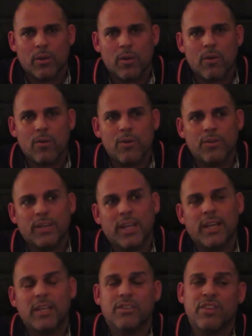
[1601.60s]
or
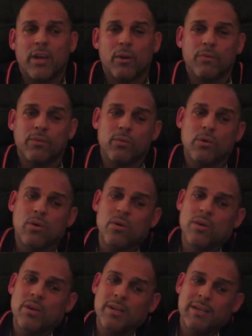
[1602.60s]
taking a shot off the
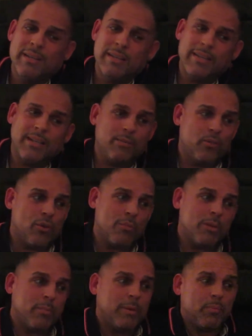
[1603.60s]
wall, and
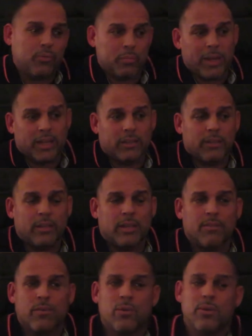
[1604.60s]
normally people spike it to the
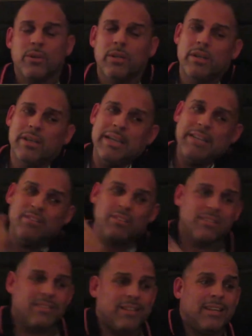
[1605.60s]
left corner and
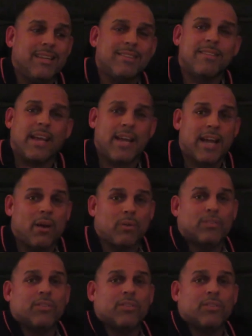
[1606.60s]
just inside out